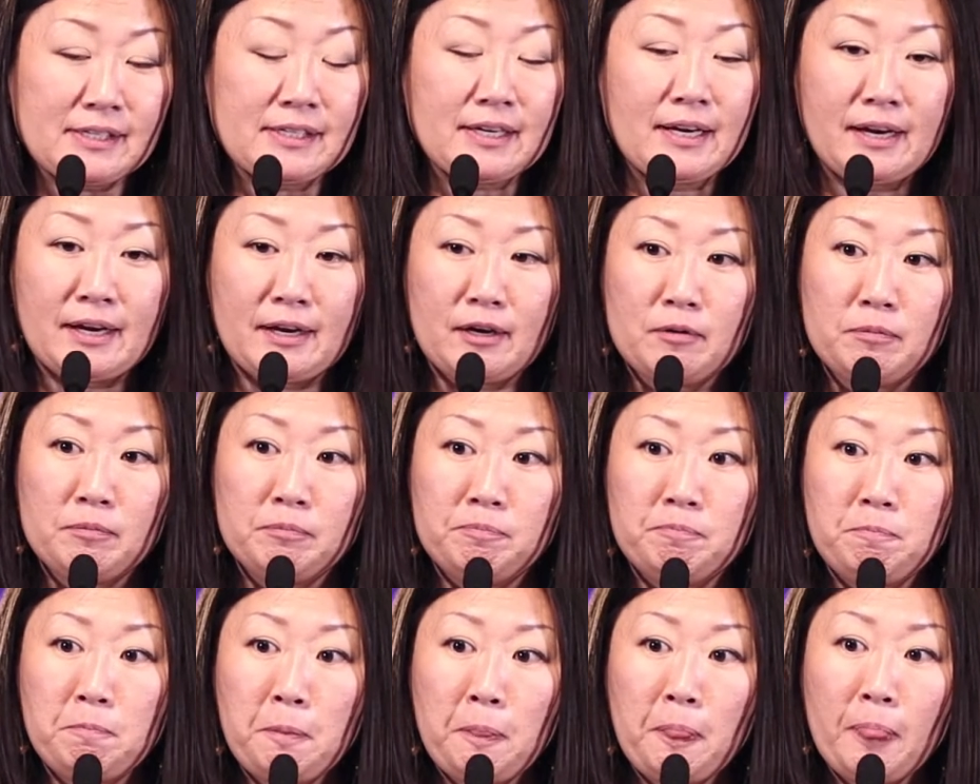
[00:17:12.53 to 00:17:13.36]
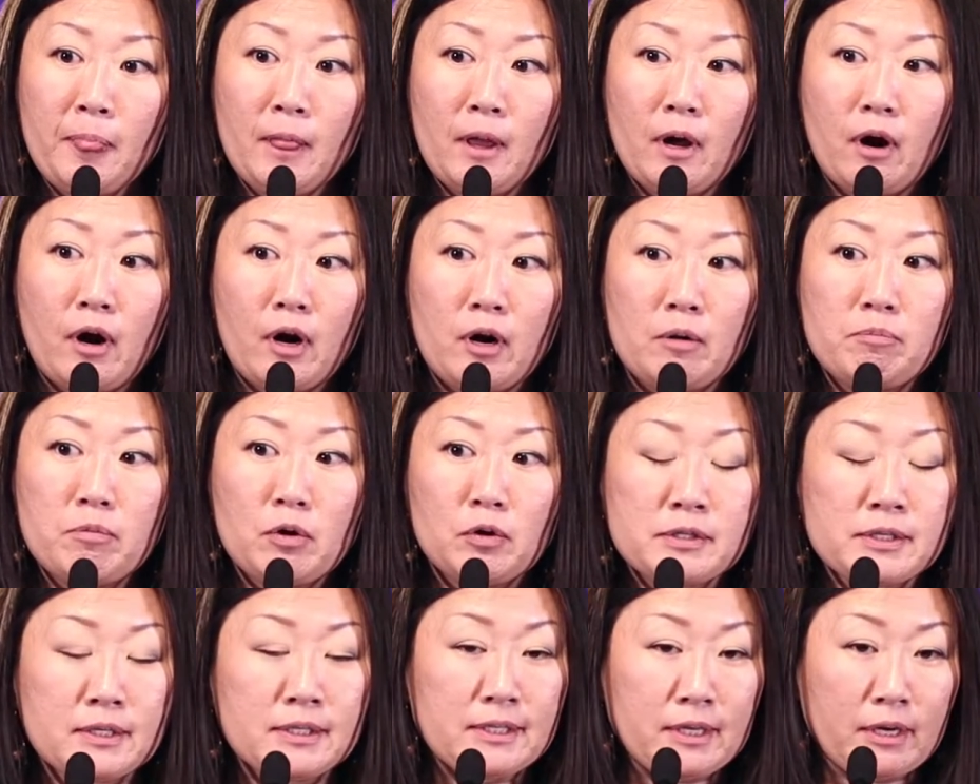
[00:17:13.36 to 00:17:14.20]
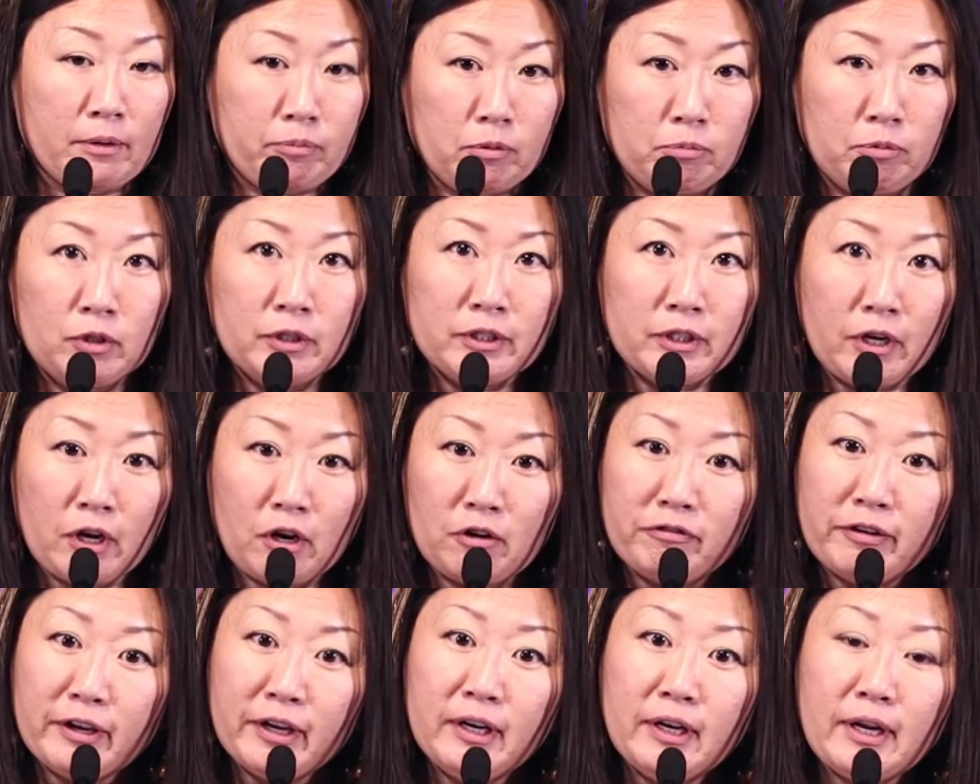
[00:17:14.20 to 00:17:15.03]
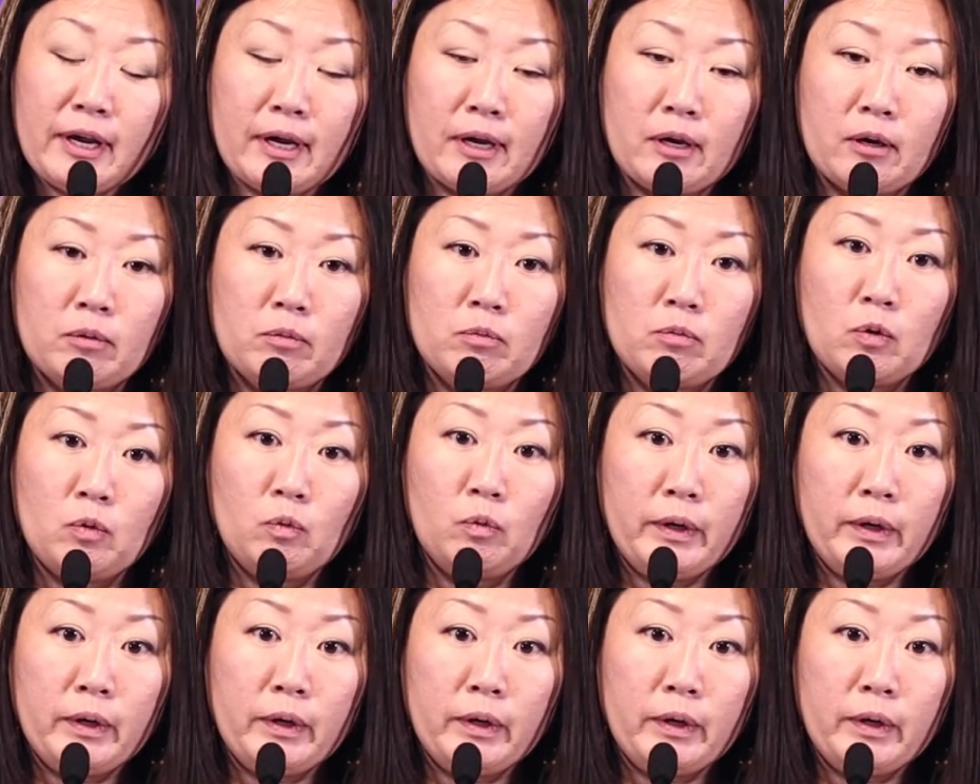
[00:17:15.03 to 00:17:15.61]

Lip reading: are most susceptible to COVID,